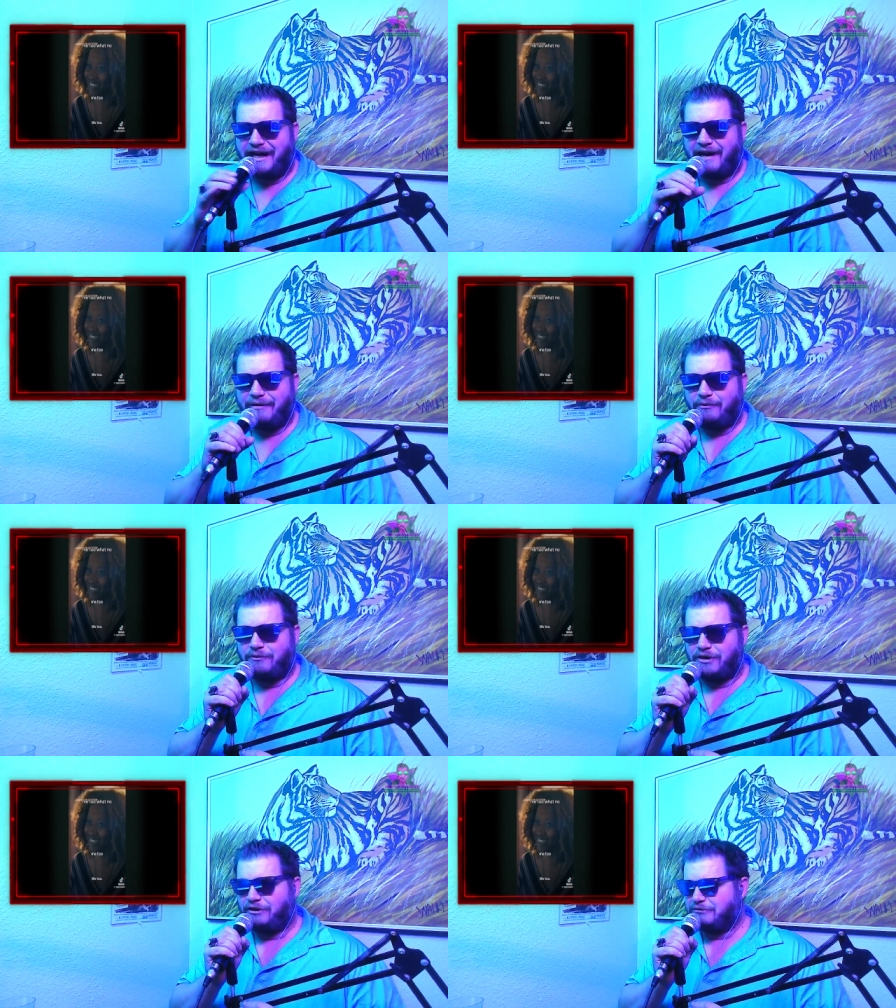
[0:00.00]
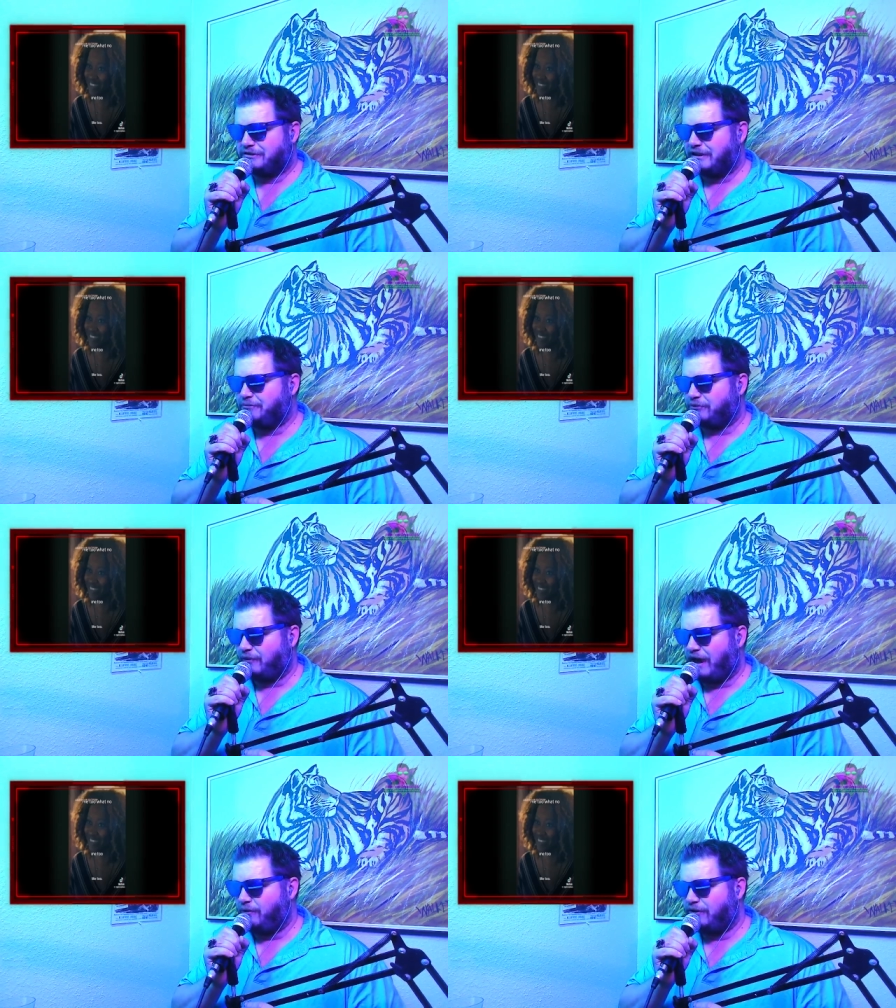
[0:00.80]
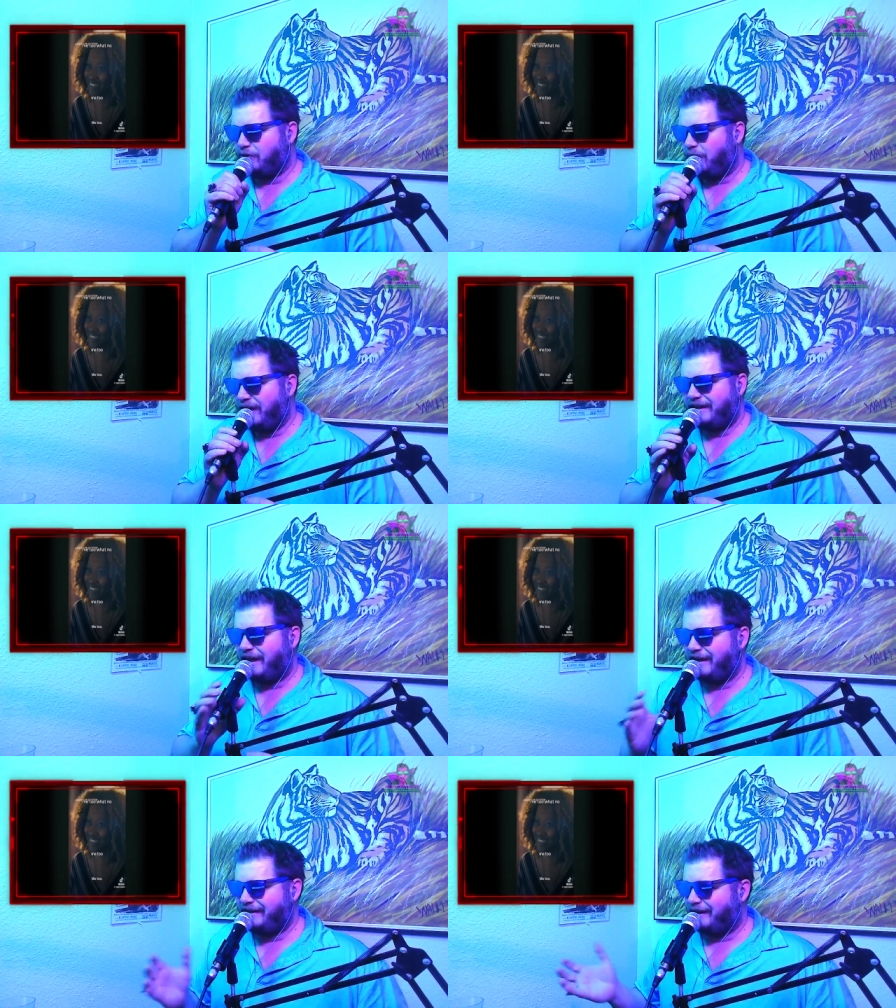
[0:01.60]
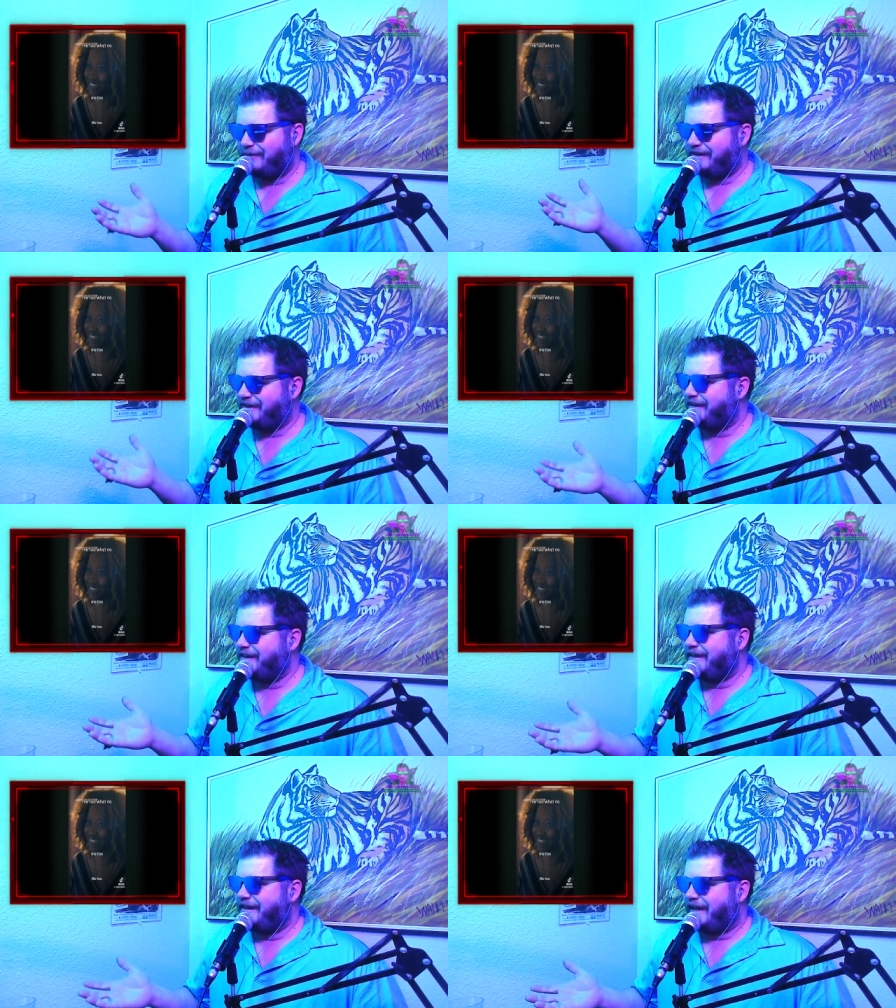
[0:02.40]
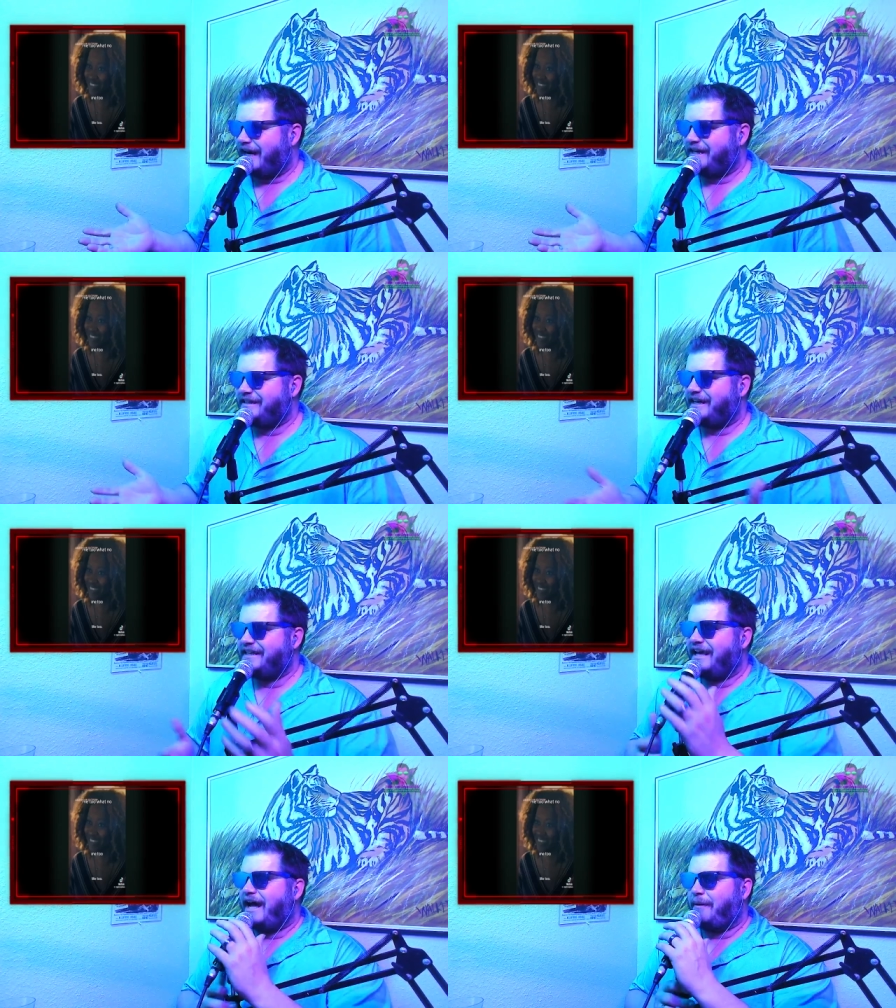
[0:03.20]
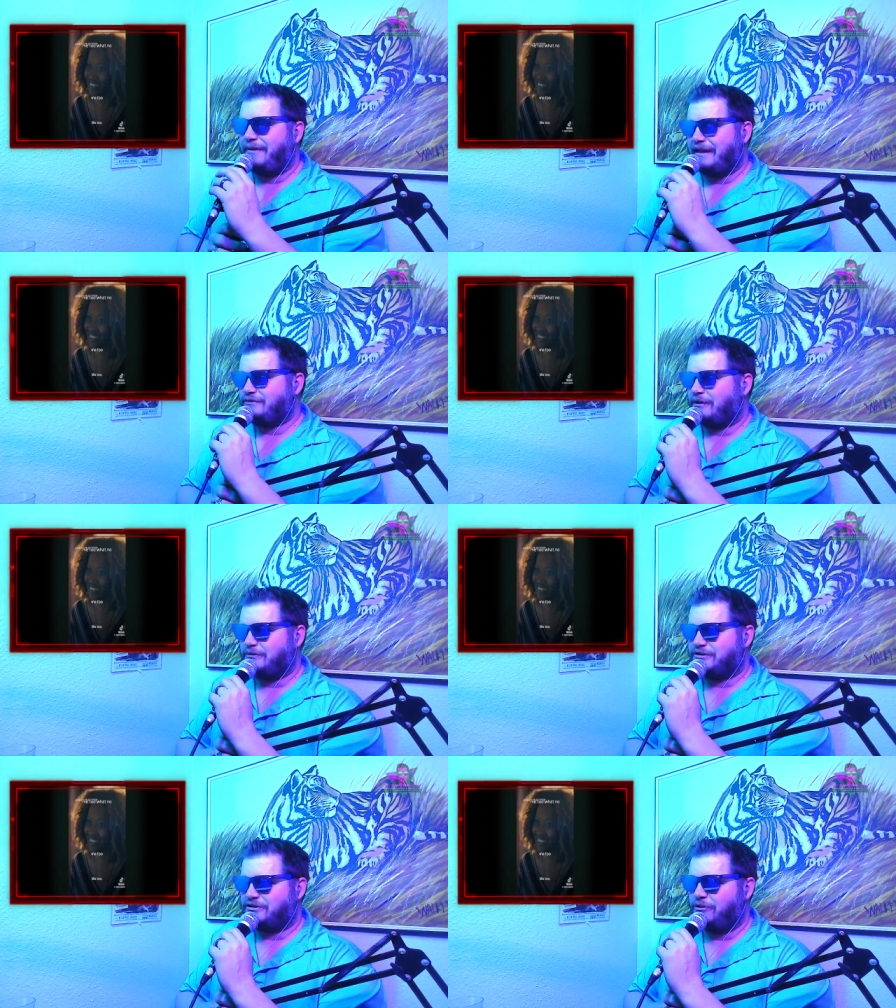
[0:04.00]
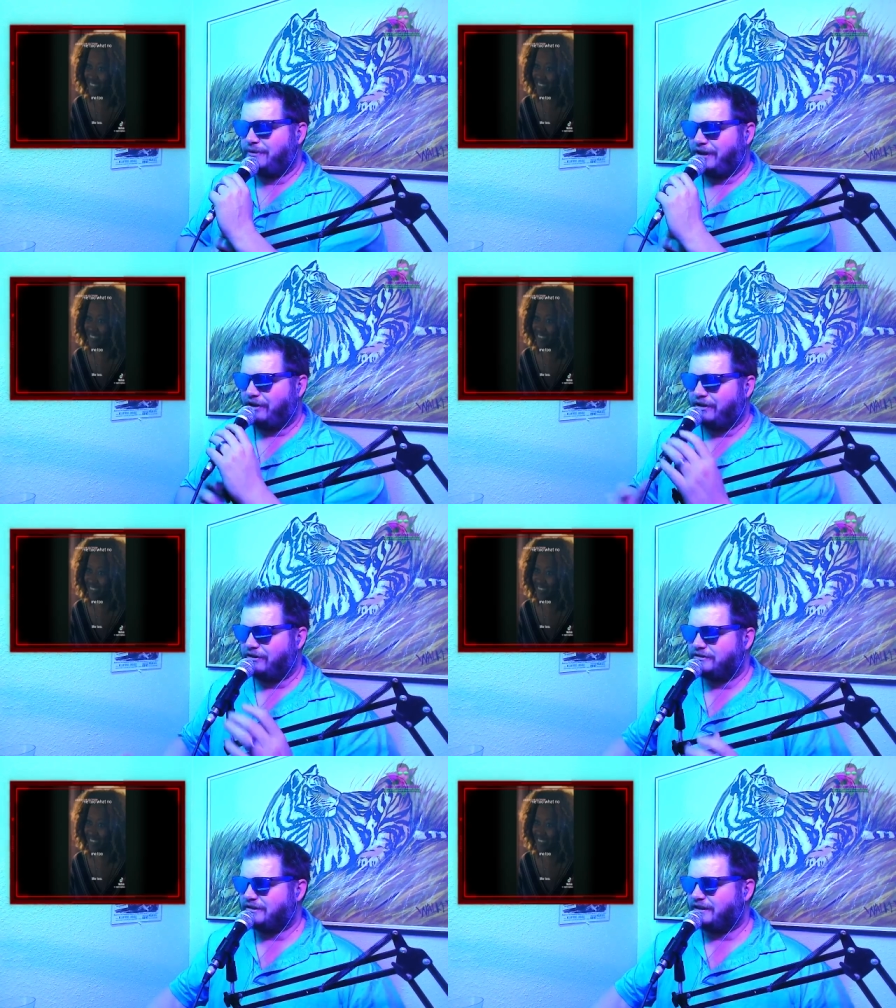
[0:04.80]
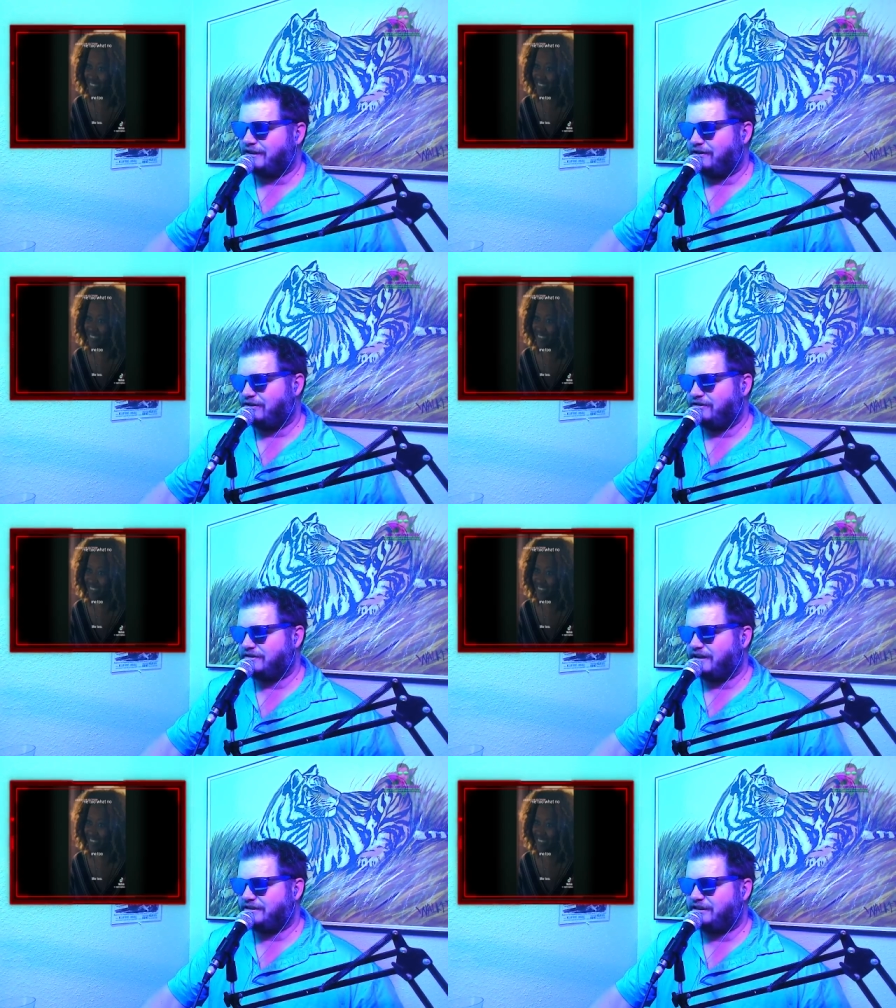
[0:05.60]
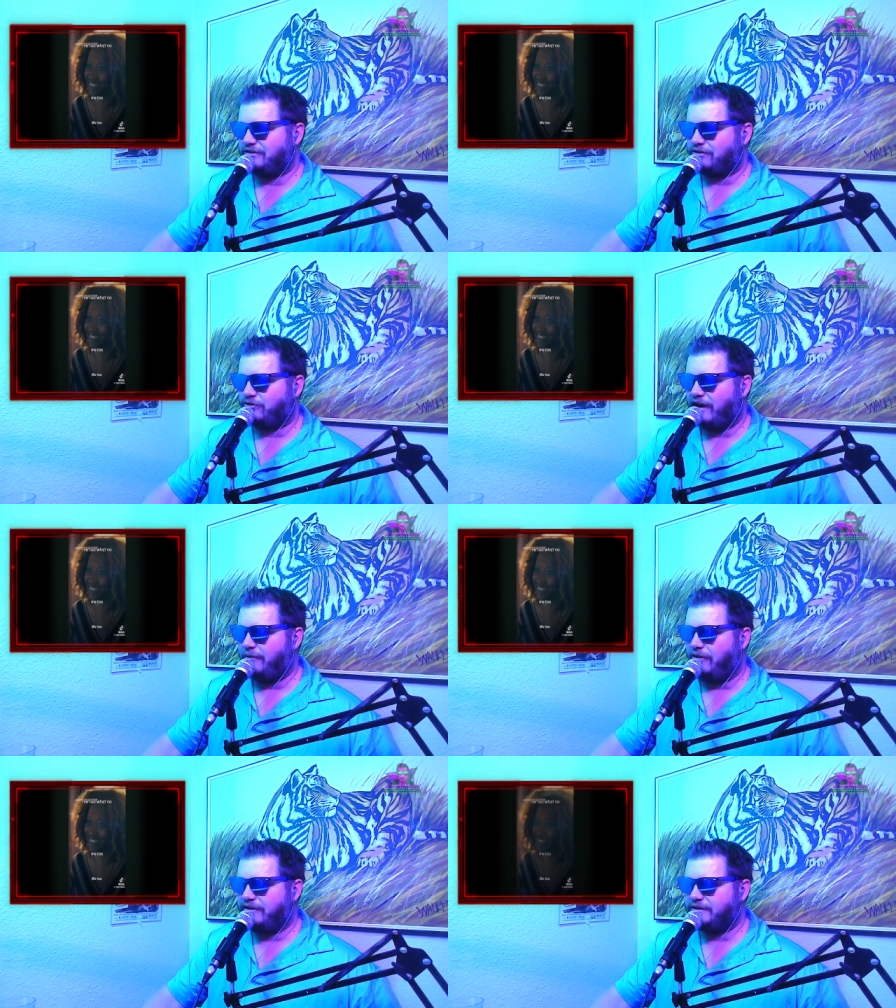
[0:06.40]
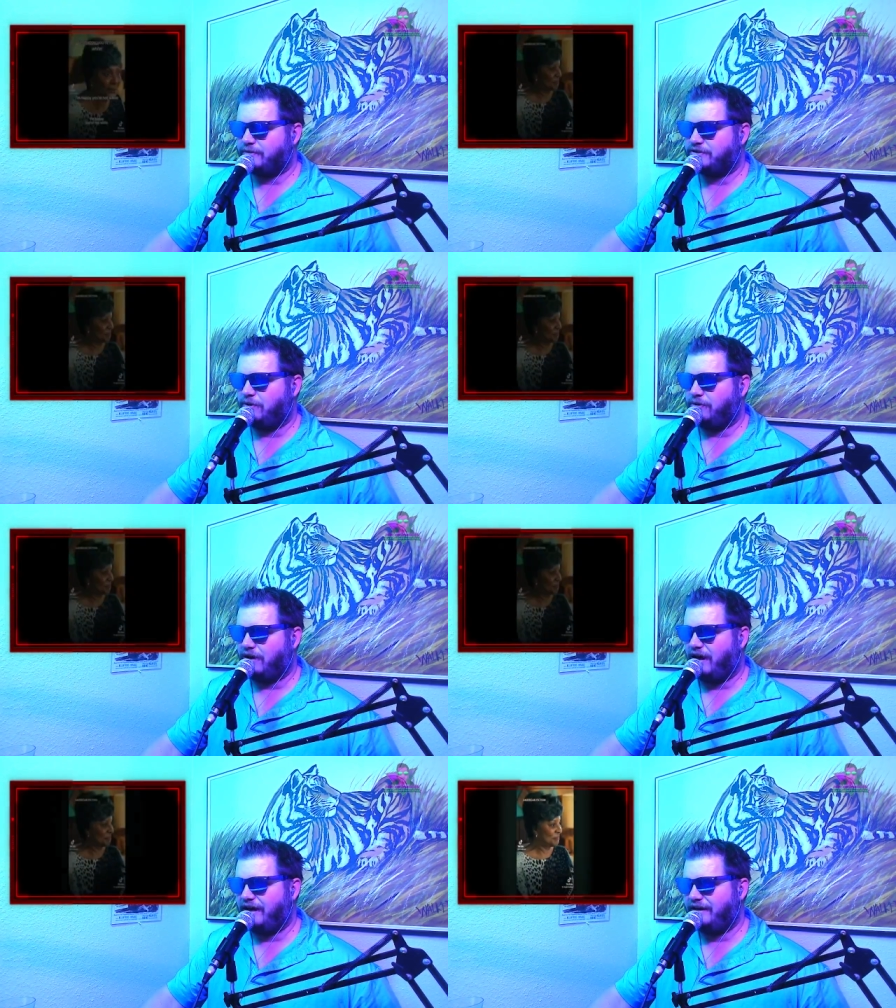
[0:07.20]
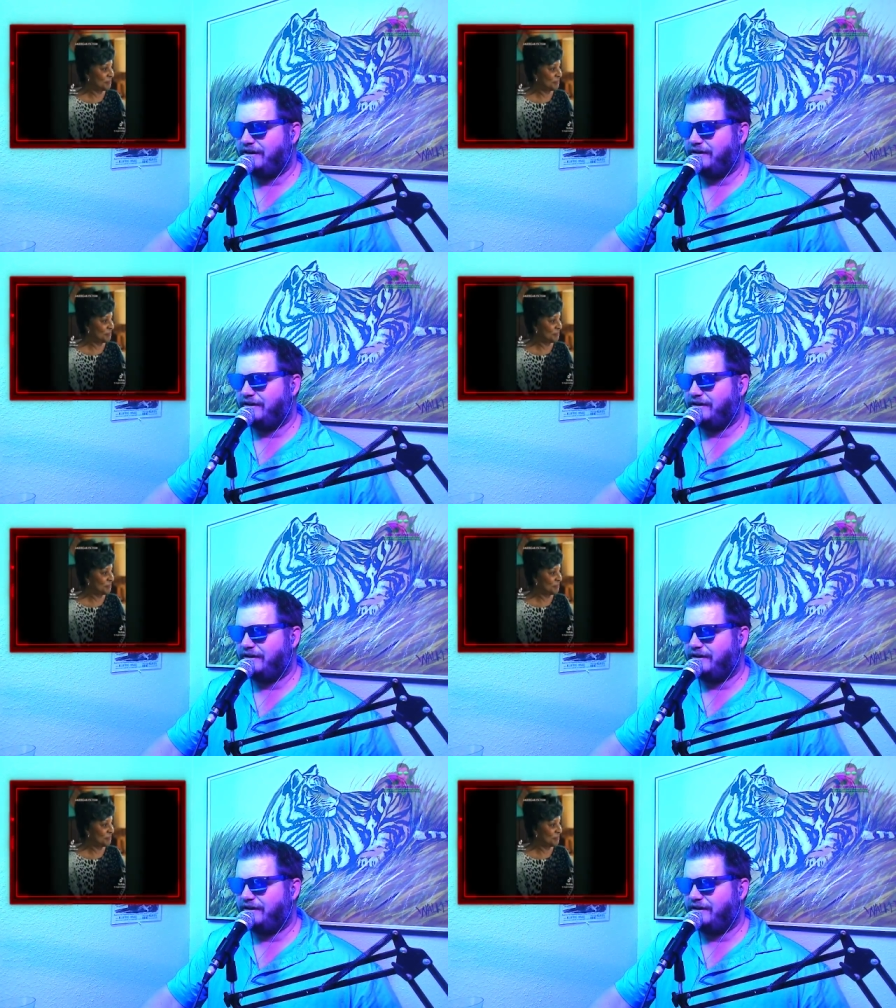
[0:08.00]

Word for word: I mean, did you sleep around with a white guy? I mean that's what I'm assuming here. It looks like she's her grandma. Is that what's going on?